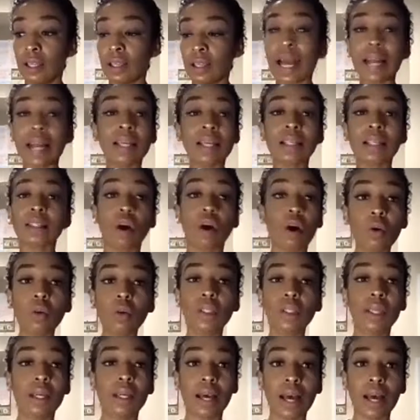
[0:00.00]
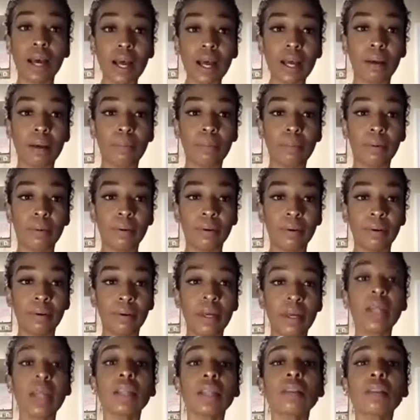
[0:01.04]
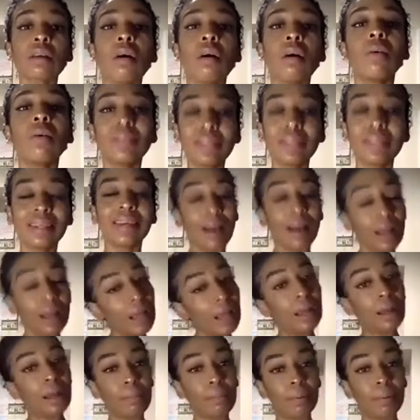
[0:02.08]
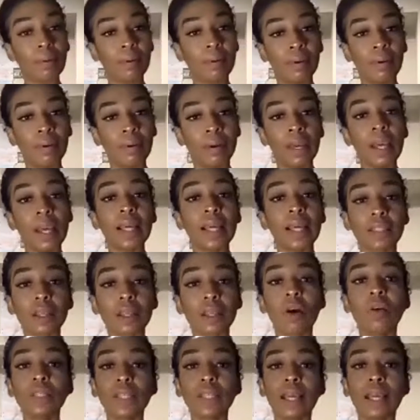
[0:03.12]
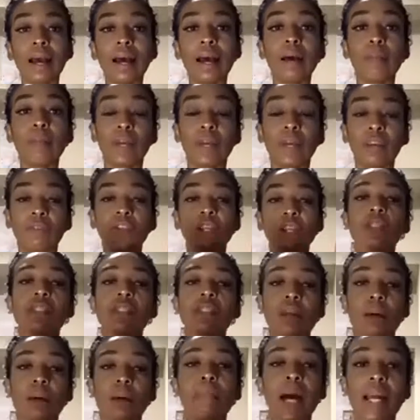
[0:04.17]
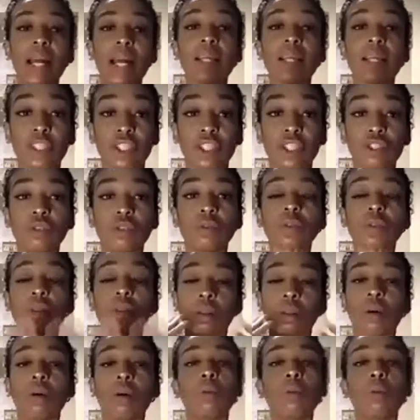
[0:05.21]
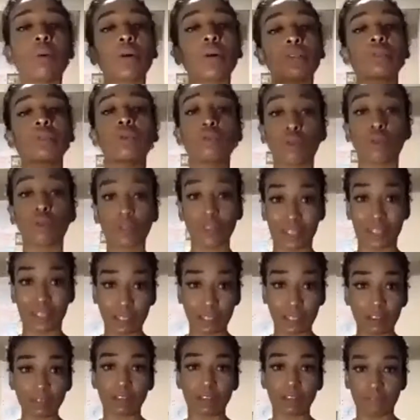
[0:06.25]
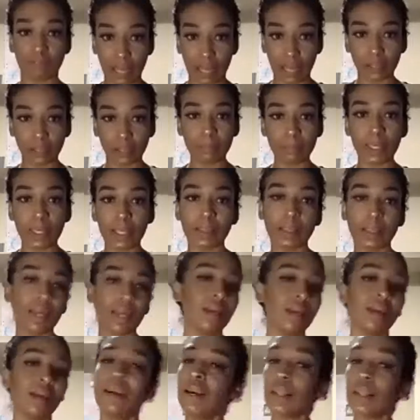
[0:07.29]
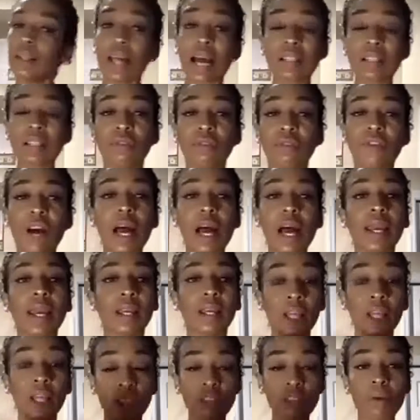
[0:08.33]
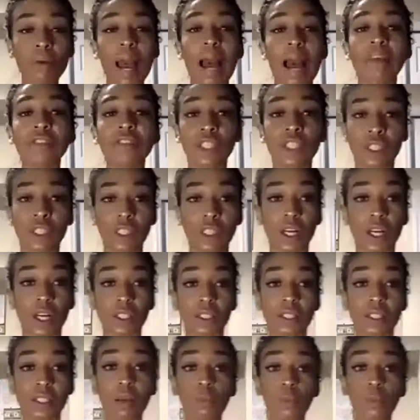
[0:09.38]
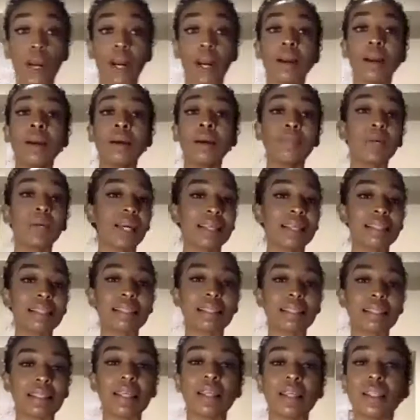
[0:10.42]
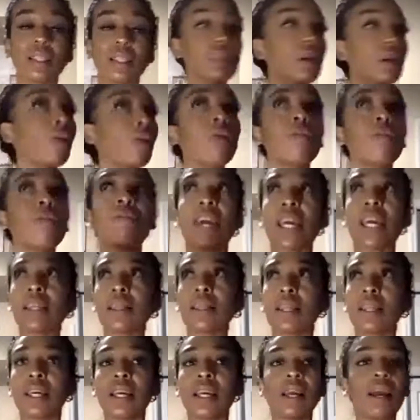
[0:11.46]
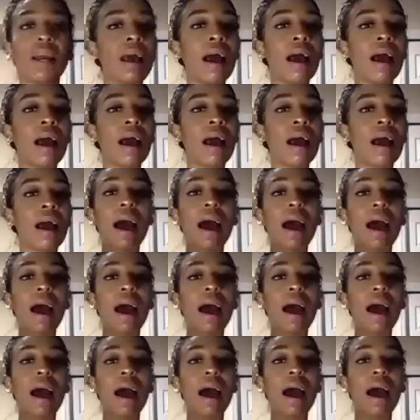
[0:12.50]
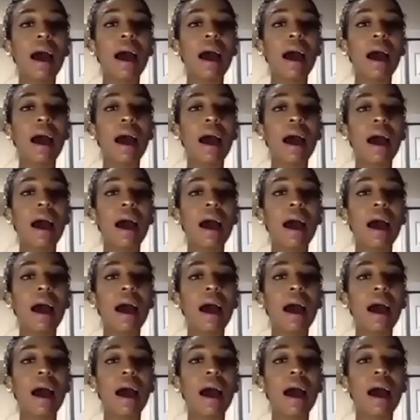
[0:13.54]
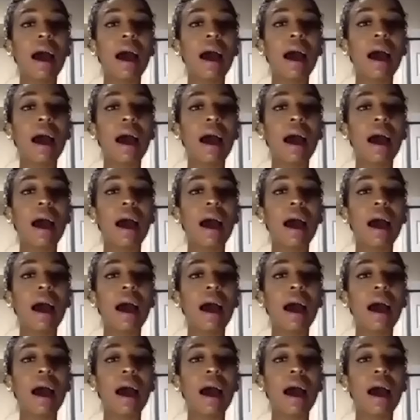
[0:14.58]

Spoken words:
that it's only up. It's only up. It's only up. And if you're somebody that's new to the whole personal growth and self-development thing, that's fine. You have to start somewhere because see, this whole faith thing, I'm not new to that. Retired